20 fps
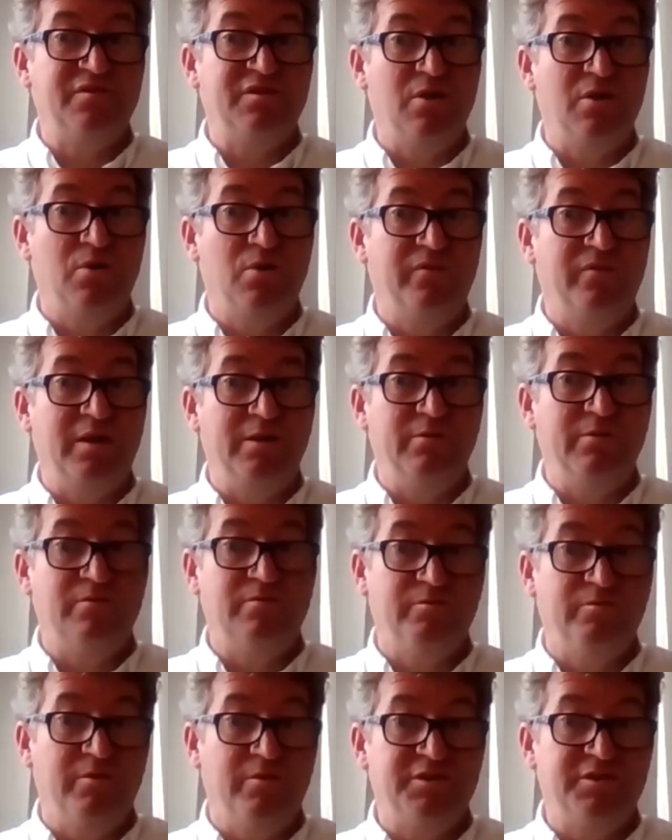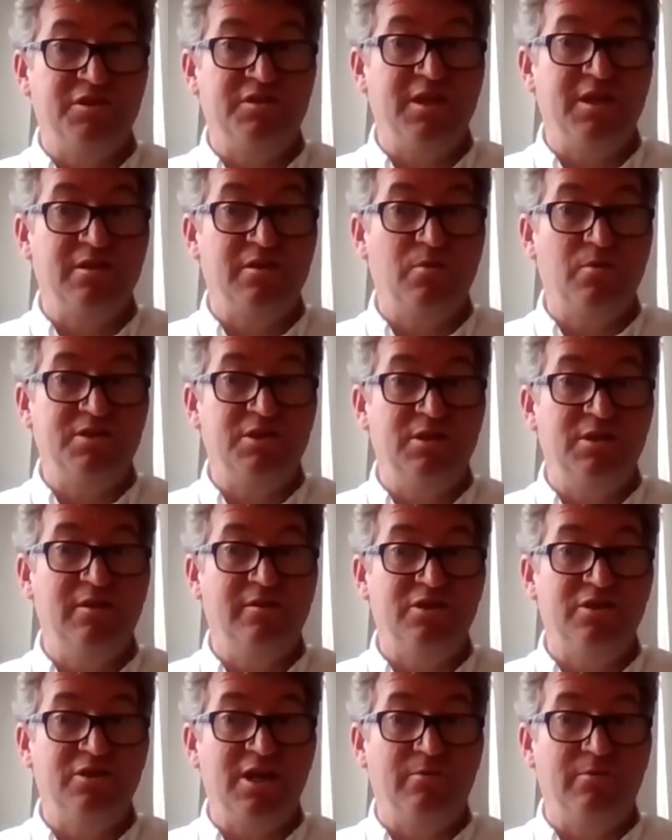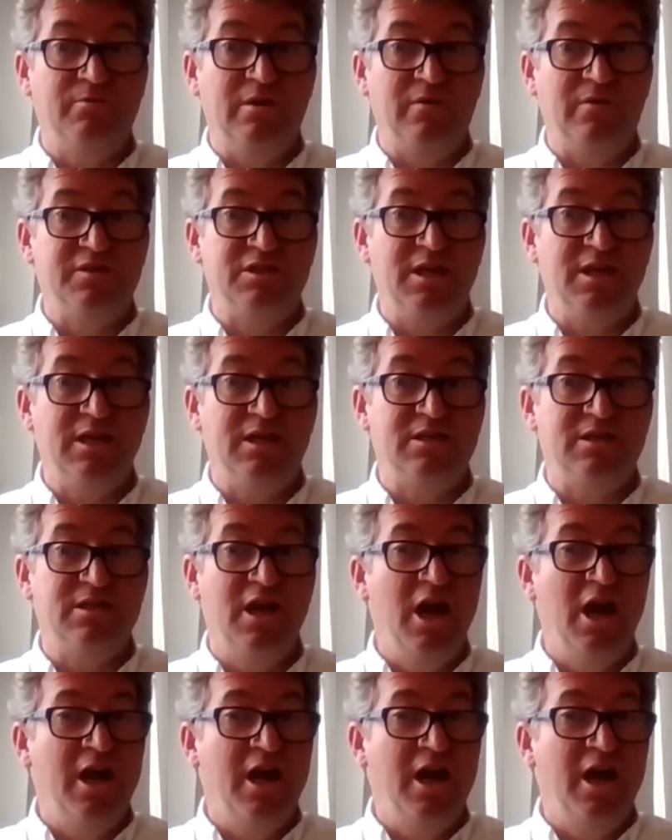So if anyone wants to send a question in the chat, we'd love to take it.